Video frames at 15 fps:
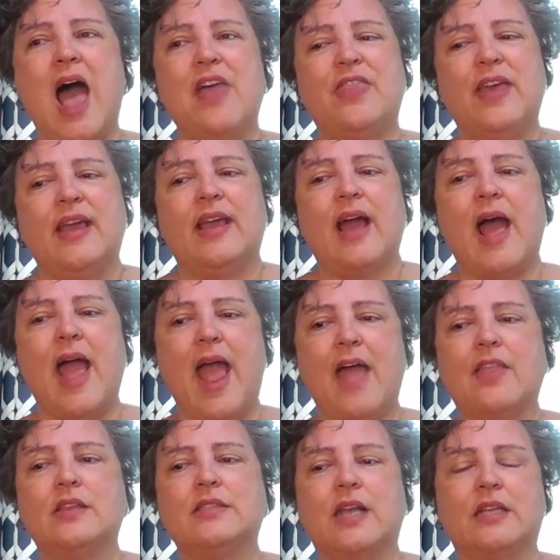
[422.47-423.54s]
I think I
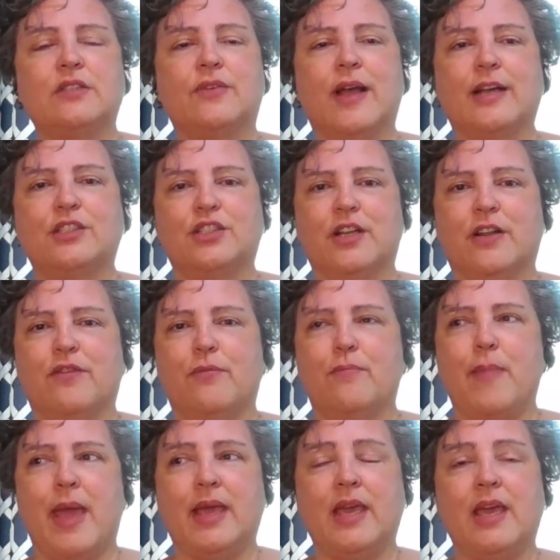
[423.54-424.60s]
had the satisfaction of
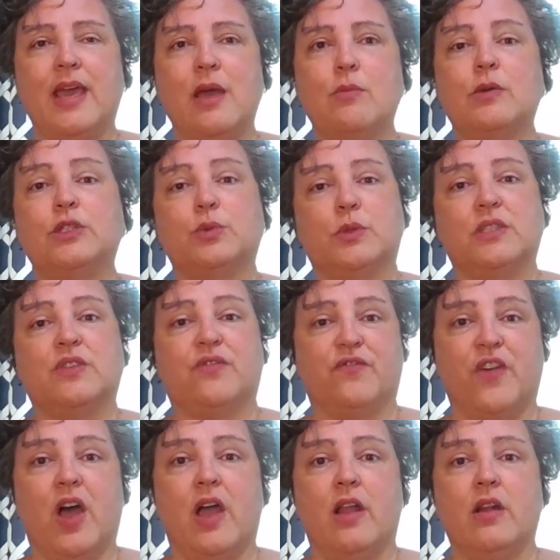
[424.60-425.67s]
making it, which was
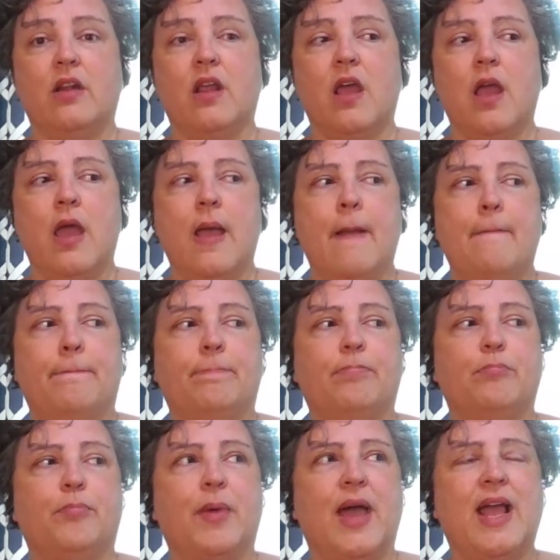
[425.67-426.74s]
fun,
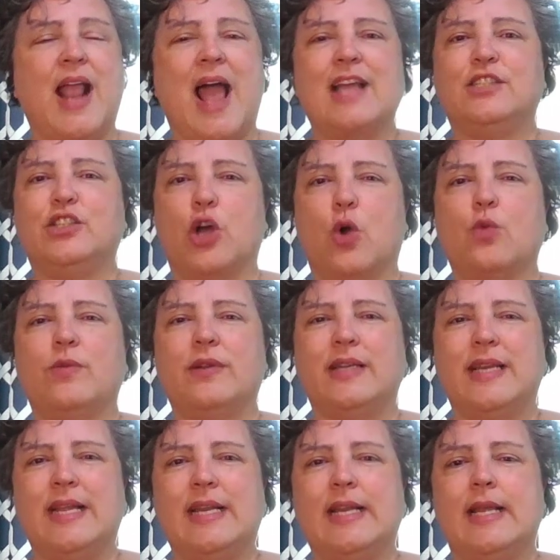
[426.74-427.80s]
but I don't
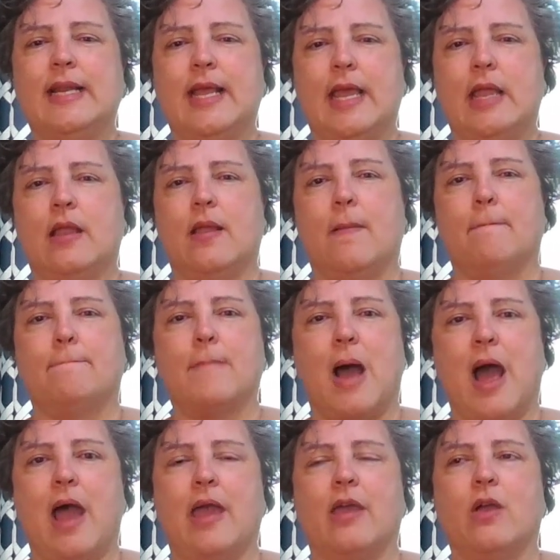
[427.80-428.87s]
need it in
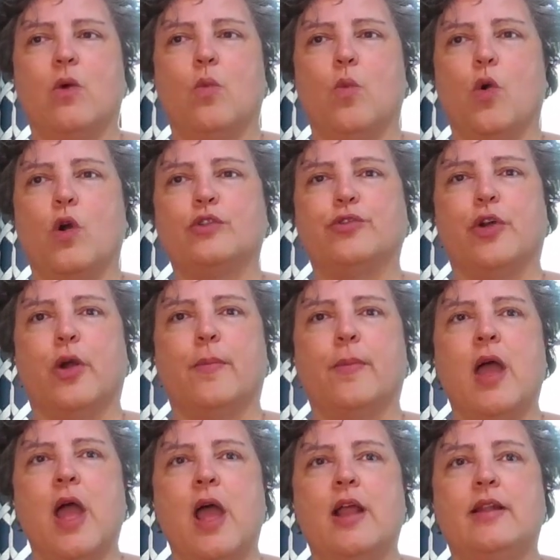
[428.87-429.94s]
my wardrobe.